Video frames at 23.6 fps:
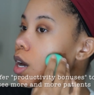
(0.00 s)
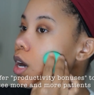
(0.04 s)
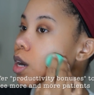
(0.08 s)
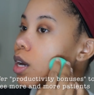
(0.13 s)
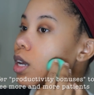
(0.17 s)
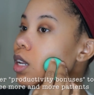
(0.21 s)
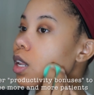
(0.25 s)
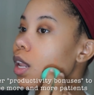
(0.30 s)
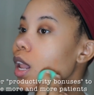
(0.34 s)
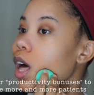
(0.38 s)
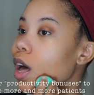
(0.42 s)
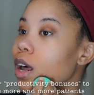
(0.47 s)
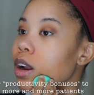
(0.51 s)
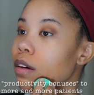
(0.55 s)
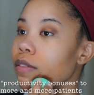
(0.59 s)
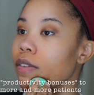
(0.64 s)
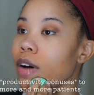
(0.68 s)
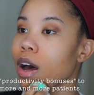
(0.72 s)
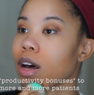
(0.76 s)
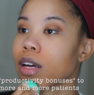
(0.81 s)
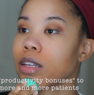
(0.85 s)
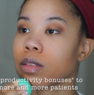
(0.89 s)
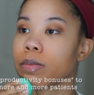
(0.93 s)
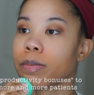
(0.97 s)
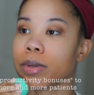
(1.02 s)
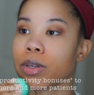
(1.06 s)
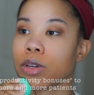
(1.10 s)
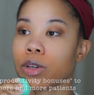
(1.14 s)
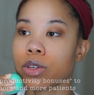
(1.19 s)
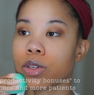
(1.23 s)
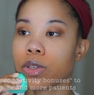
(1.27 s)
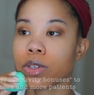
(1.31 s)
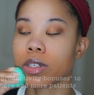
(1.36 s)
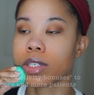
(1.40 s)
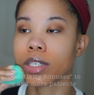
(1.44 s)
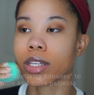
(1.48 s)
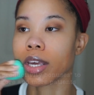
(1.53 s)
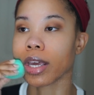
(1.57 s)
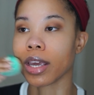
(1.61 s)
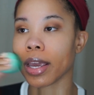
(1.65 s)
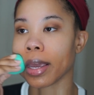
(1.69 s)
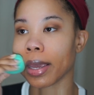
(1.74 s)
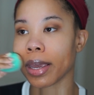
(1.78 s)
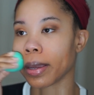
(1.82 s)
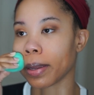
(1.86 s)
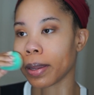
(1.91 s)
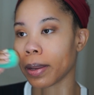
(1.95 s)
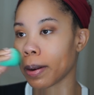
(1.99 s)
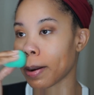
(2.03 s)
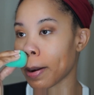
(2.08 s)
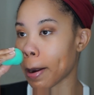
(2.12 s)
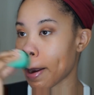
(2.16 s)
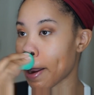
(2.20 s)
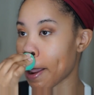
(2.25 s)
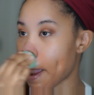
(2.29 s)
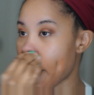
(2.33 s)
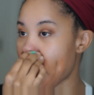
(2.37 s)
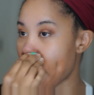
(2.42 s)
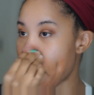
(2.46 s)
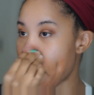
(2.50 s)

a lot of hospitals, and